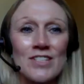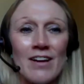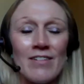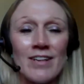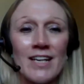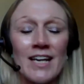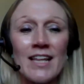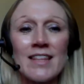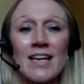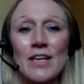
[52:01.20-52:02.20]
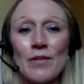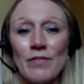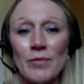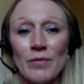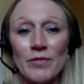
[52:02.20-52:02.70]
Sherry. And thank you,
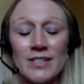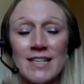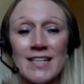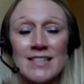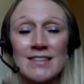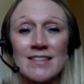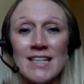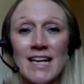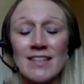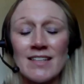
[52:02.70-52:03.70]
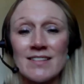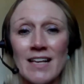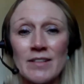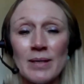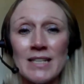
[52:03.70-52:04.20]
everyone, for attending today. As I said, please.